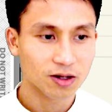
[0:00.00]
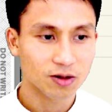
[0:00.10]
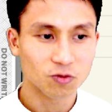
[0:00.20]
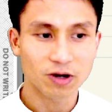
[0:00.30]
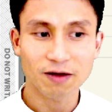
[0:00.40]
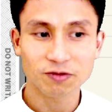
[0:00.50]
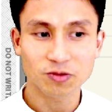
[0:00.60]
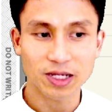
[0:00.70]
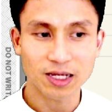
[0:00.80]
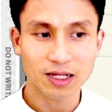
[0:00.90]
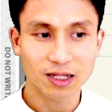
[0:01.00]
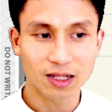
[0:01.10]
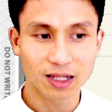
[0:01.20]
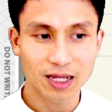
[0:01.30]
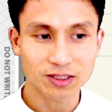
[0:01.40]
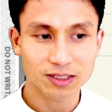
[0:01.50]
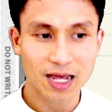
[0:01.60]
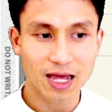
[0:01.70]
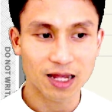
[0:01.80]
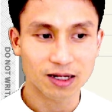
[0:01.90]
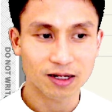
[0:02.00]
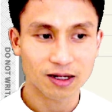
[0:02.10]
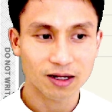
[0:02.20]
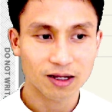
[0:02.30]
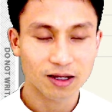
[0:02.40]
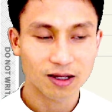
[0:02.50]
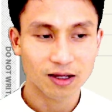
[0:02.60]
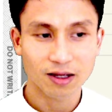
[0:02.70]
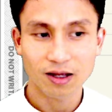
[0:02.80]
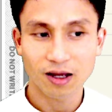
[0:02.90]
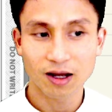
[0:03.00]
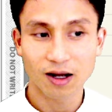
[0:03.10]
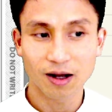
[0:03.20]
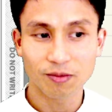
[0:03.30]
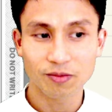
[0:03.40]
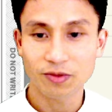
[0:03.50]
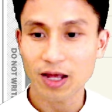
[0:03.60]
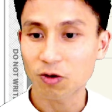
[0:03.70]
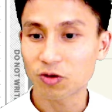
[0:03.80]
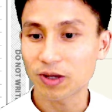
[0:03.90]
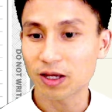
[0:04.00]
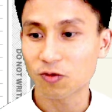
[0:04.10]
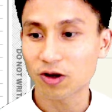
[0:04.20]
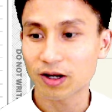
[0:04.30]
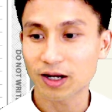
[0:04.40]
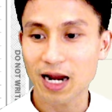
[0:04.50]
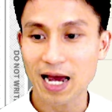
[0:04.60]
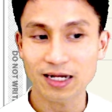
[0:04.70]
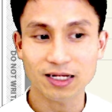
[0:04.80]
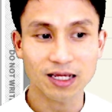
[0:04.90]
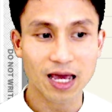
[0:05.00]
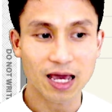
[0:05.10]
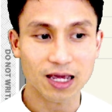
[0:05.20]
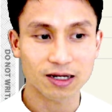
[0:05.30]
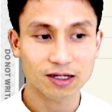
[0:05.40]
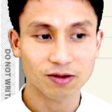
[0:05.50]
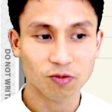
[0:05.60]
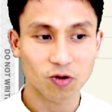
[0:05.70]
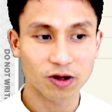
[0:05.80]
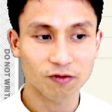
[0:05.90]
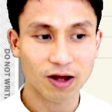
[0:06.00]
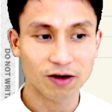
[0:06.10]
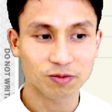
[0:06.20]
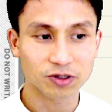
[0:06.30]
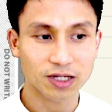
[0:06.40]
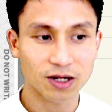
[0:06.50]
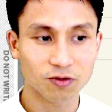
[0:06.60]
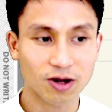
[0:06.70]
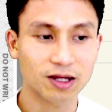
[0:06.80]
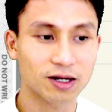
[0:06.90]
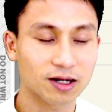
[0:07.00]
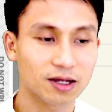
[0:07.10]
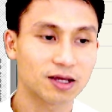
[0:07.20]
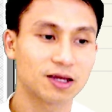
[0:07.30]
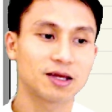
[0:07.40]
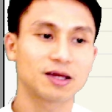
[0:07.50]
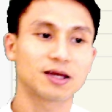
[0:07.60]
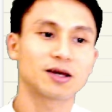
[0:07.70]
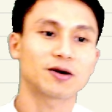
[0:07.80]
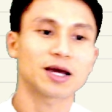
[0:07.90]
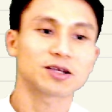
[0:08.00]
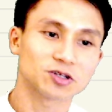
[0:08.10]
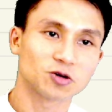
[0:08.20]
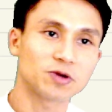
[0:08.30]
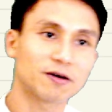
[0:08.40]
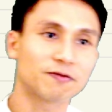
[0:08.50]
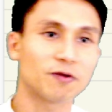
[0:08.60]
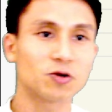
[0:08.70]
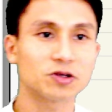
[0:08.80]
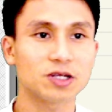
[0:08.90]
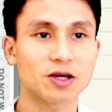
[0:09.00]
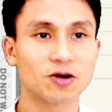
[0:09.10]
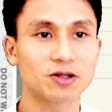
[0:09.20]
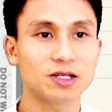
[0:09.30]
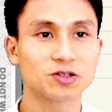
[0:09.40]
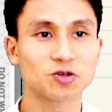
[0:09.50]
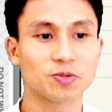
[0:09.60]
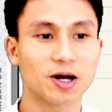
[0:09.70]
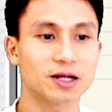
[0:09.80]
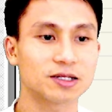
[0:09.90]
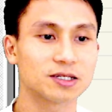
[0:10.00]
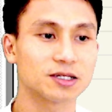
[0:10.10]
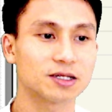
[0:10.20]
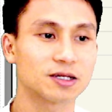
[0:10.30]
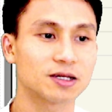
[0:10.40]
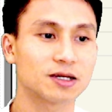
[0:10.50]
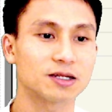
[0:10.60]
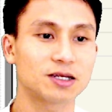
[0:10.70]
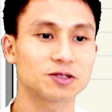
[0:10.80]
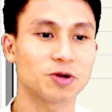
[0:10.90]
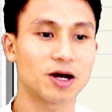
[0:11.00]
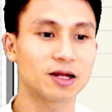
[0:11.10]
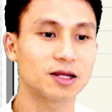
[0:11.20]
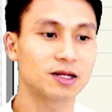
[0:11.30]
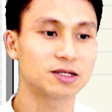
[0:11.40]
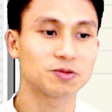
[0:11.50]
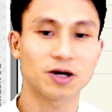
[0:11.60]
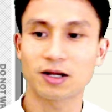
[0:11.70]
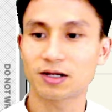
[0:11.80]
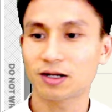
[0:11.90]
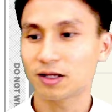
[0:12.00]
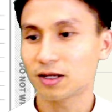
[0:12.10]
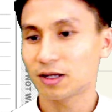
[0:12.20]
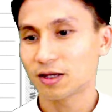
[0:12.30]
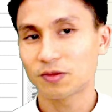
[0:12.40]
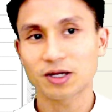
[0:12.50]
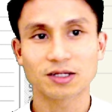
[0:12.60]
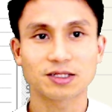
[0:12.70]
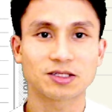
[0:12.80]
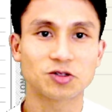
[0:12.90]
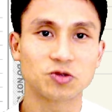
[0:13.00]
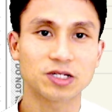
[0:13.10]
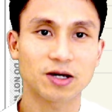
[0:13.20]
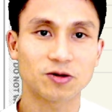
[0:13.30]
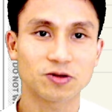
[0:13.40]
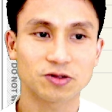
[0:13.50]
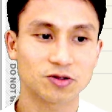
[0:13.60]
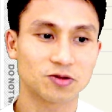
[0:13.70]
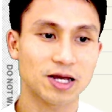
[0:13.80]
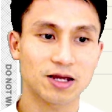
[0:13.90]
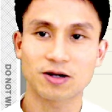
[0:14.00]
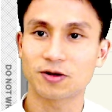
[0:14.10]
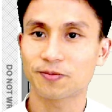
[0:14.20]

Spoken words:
would have to be less than, that would be what, 98.5%, right? Okay, so we are focusing on these two parts, this part and this part, because it's two tail. So there you go.